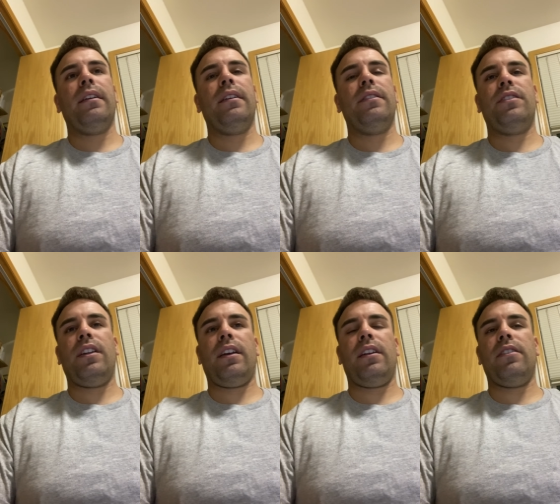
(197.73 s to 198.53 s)

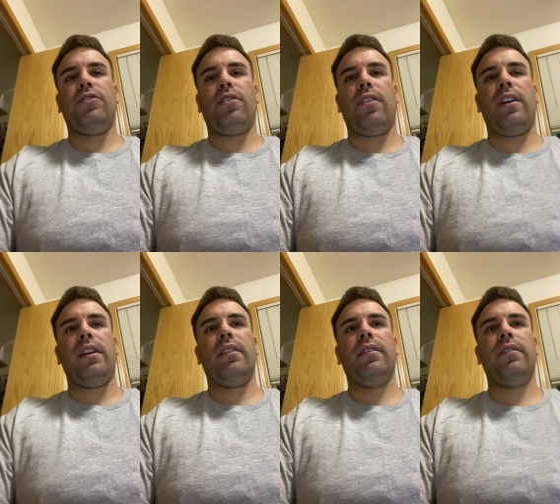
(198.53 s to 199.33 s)
Sitting in a
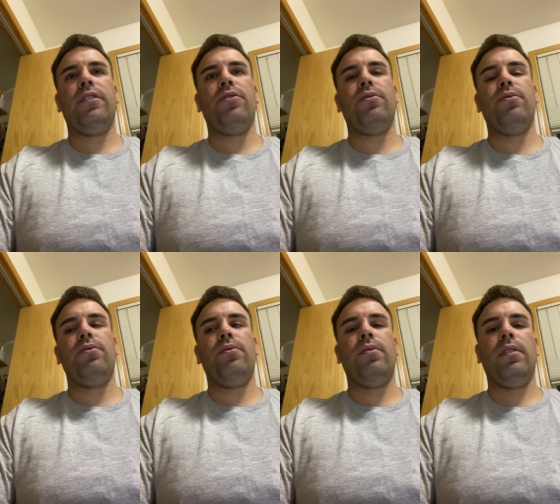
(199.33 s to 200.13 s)
jury,
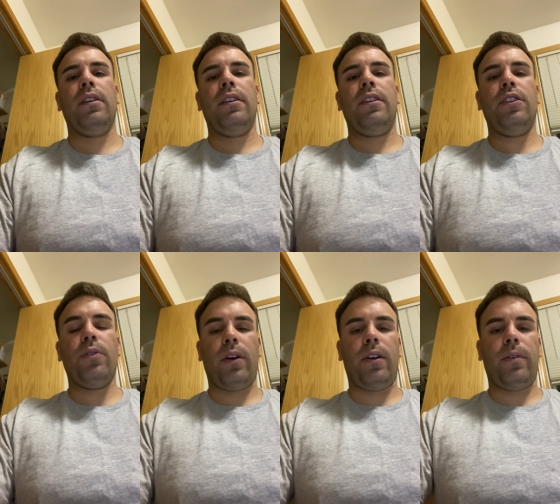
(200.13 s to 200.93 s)
you
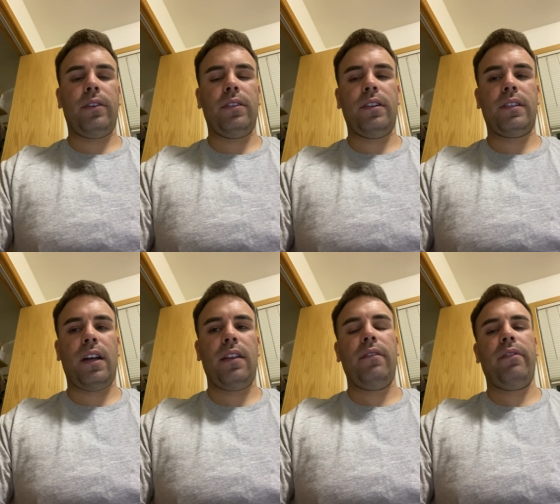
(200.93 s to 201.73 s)
are going to
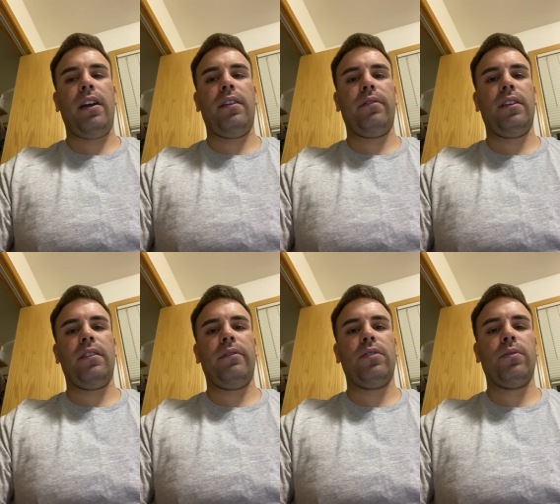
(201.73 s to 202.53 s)
decide the fate of an
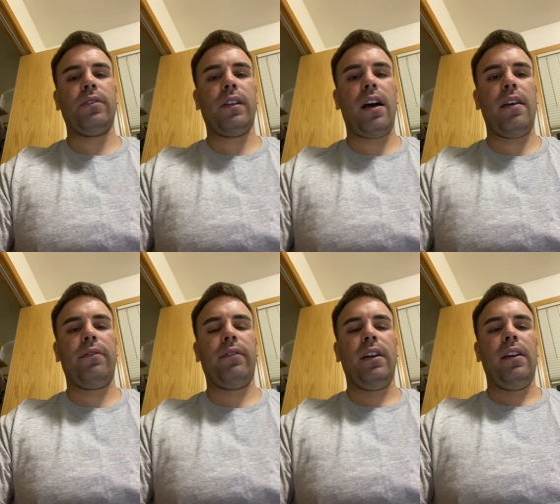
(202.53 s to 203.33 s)
individual's
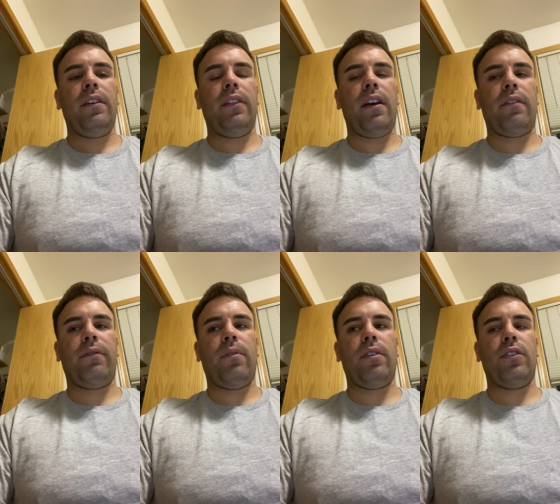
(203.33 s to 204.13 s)
life.
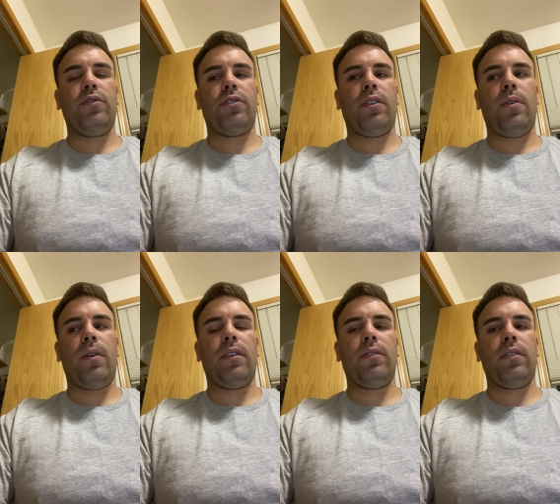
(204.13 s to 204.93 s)
Therefore, you should go
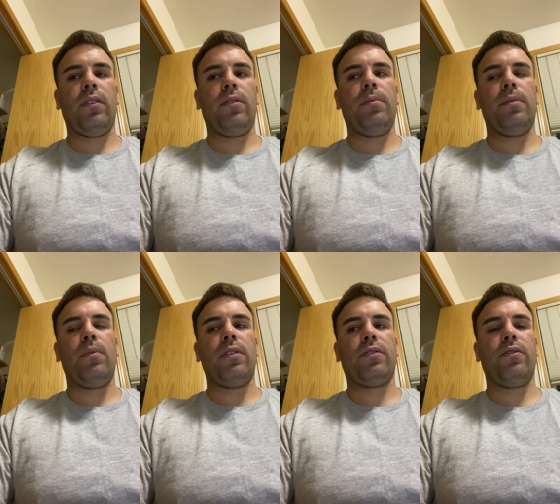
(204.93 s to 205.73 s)
under a little bit
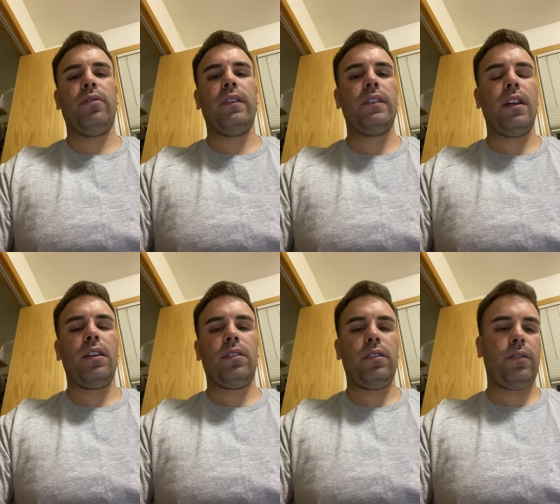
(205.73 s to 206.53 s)
more
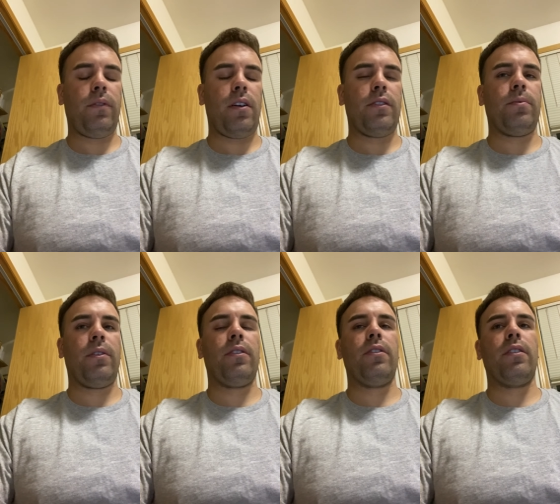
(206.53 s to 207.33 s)
scrutinization as far as
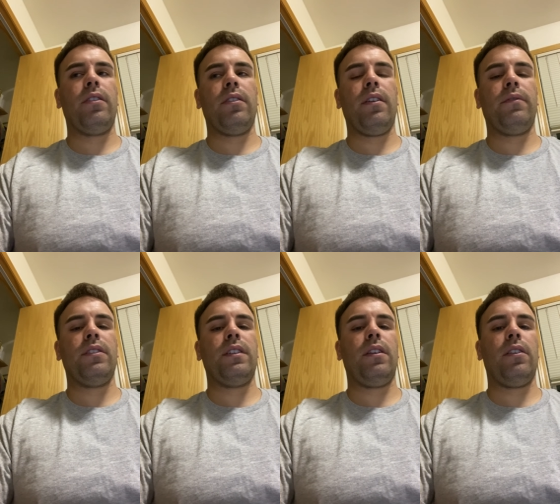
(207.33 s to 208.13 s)
whether you're good enough to
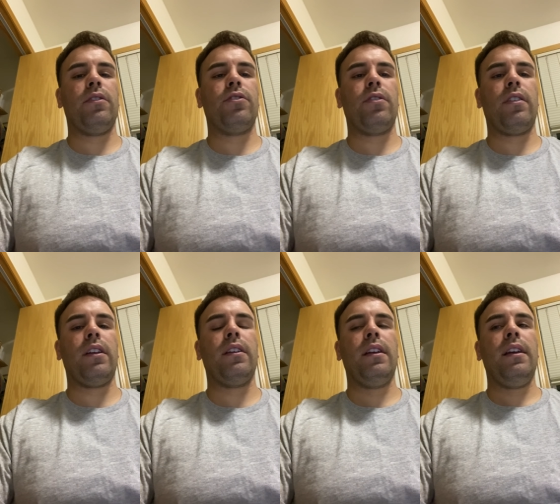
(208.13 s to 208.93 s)
sit on a
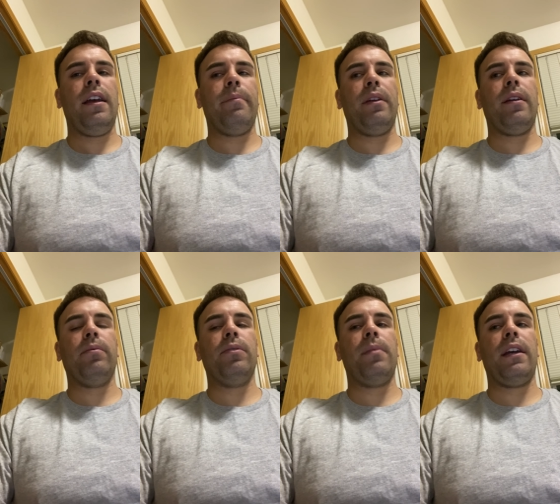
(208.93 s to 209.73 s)
jury and be able
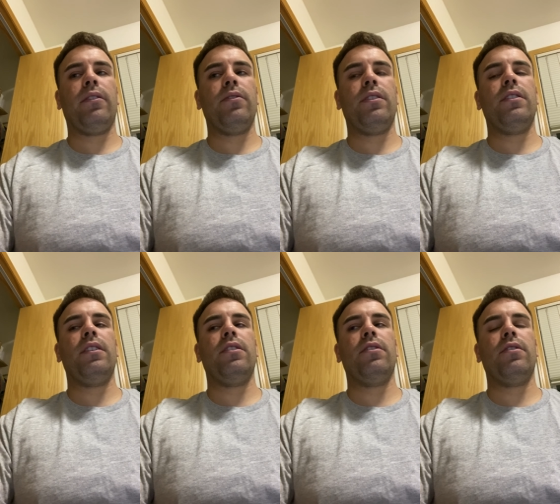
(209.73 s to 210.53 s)
to make those
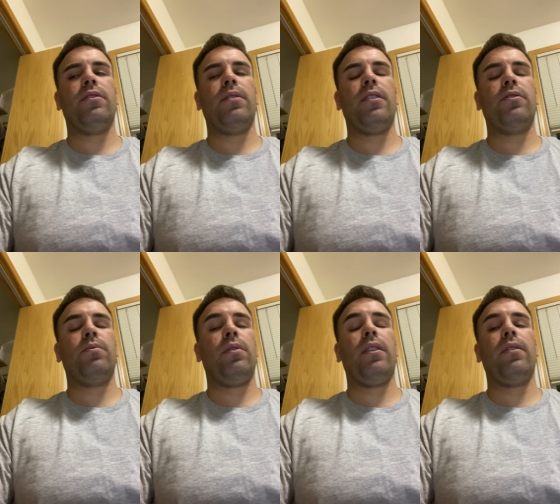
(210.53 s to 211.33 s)
decisions as
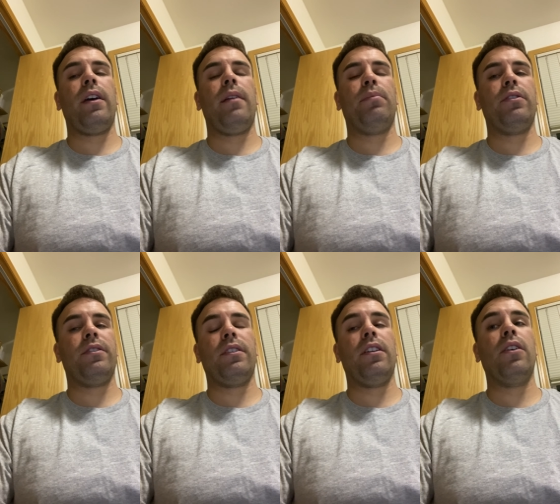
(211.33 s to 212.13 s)
whether that
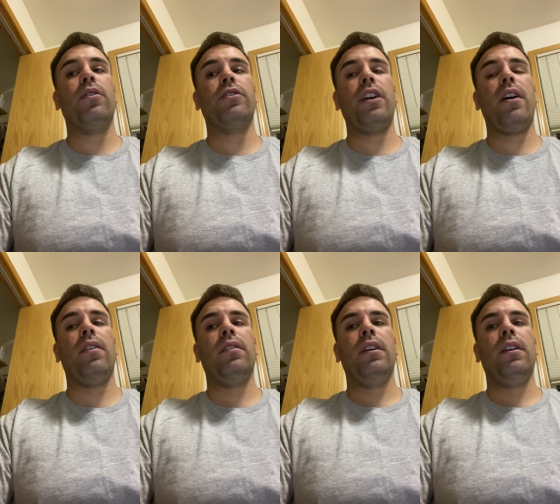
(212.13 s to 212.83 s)
person's going to go to jail,